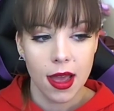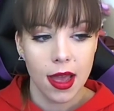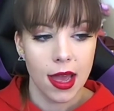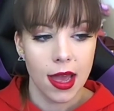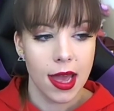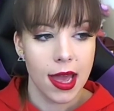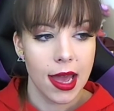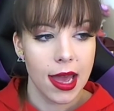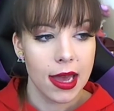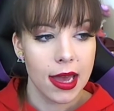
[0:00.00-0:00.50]

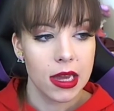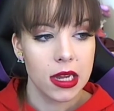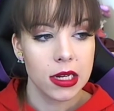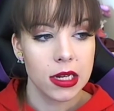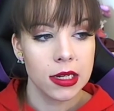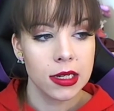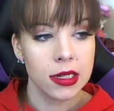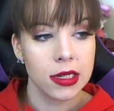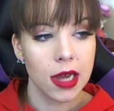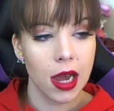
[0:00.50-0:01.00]

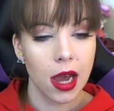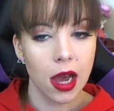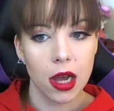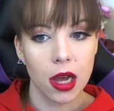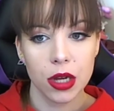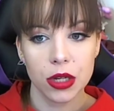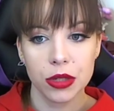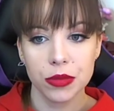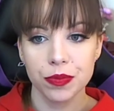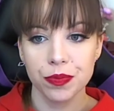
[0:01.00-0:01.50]
And,
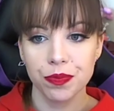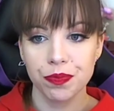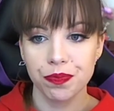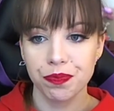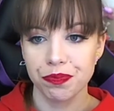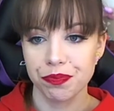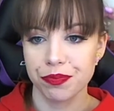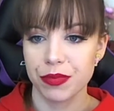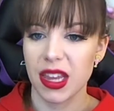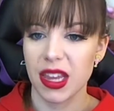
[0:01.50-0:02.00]
um,
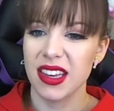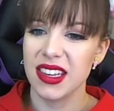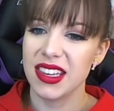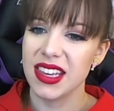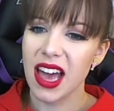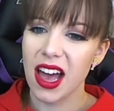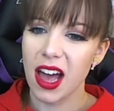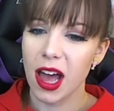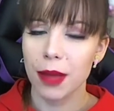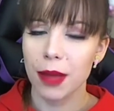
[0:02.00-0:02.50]

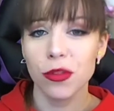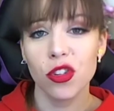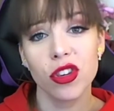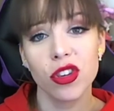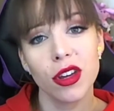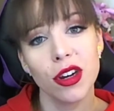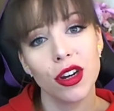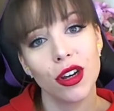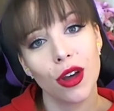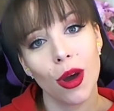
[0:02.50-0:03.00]
yeah, I'm just
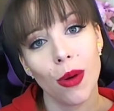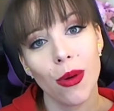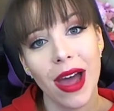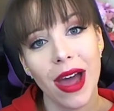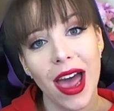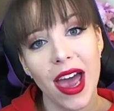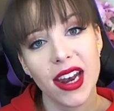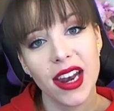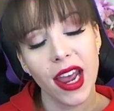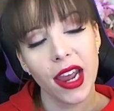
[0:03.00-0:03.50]
going to go
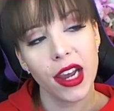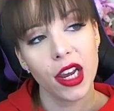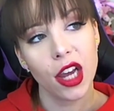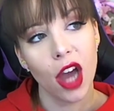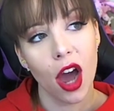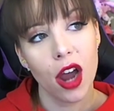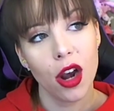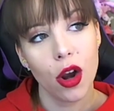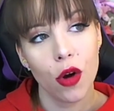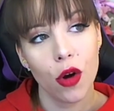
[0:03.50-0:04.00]
ahead and
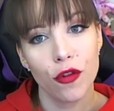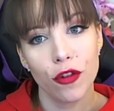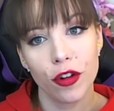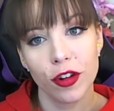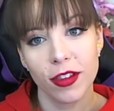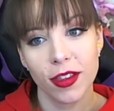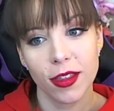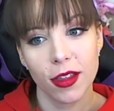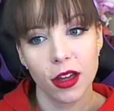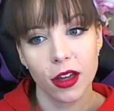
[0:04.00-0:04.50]
cut over
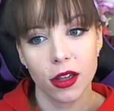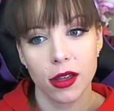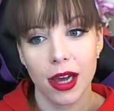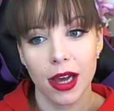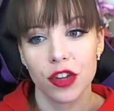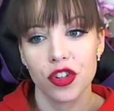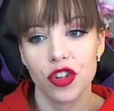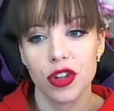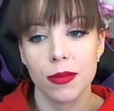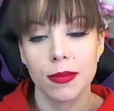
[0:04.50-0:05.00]
to the
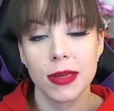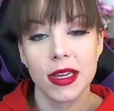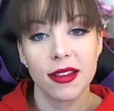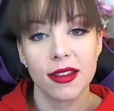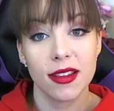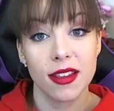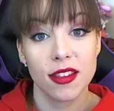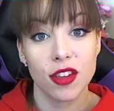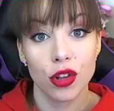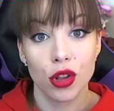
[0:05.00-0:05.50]
collection because
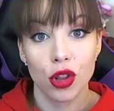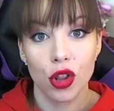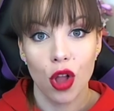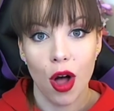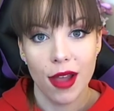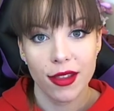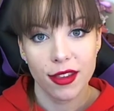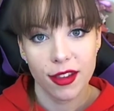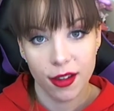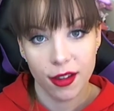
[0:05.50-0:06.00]
it's a
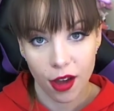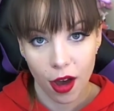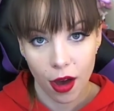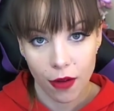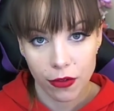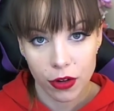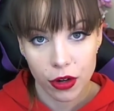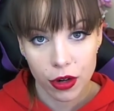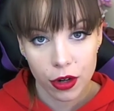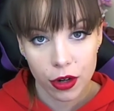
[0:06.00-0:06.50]
lot to
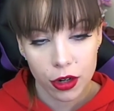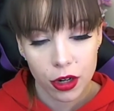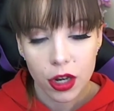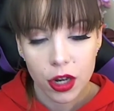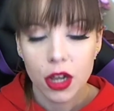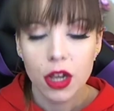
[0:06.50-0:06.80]
cover.